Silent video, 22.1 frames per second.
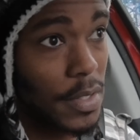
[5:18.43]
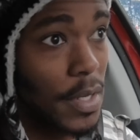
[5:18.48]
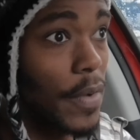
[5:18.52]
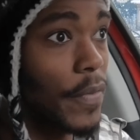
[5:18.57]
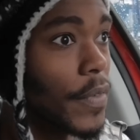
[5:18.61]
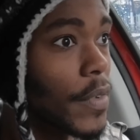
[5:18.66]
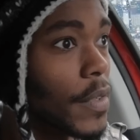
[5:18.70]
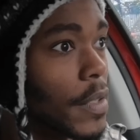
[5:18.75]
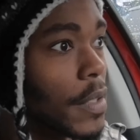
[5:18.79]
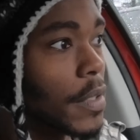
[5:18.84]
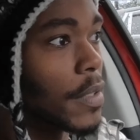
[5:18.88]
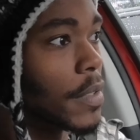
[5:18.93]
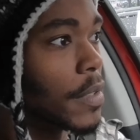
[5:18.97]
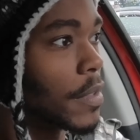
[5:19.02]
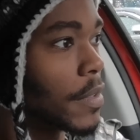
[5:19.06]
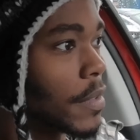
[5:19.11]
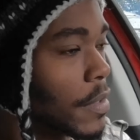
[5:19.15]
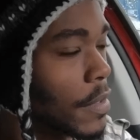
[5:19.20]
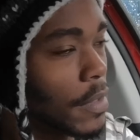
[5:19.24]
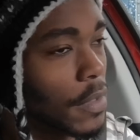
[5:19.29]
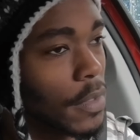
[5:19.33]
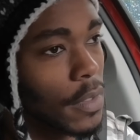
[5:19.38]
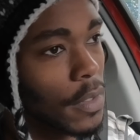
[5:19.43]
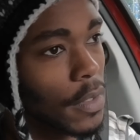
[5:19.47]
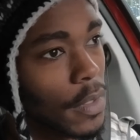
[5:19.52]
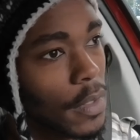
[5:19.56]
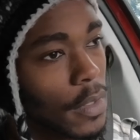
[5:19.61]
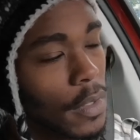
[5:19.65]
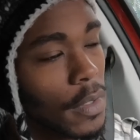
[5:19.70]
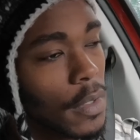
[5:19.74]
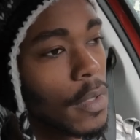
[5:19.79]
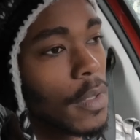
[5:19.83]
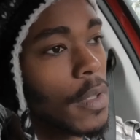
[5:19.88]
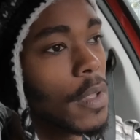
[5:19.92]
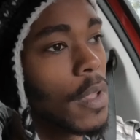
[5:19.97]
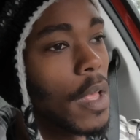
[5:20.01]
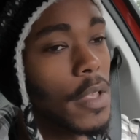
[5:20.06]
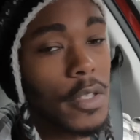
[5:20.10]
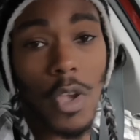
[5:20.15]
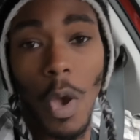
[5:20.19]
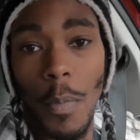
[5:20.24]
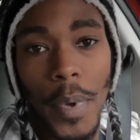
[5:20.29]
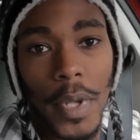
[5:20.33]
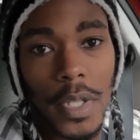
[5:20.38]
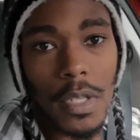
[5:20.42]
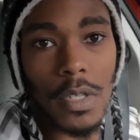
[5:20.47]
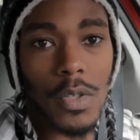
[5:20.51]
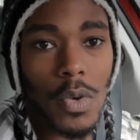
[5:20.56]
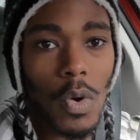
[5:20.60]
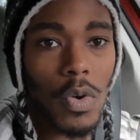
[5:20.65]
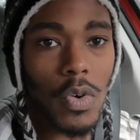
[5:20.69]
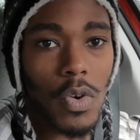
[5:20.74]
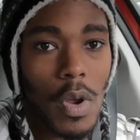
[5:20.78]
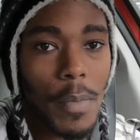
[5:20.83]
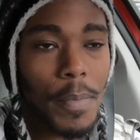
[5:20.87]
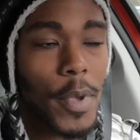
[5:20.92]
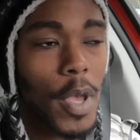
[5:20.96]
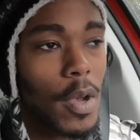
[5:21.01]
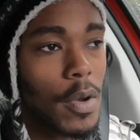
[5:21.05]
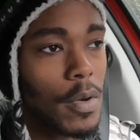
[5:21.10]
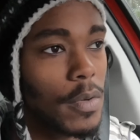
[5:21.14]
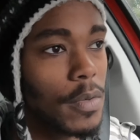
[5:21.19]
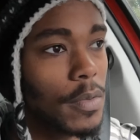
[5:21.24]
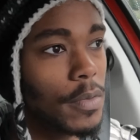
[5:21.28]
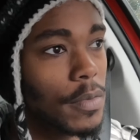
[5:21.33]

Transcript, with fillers: definitely. Let's go pick this order up, y'all.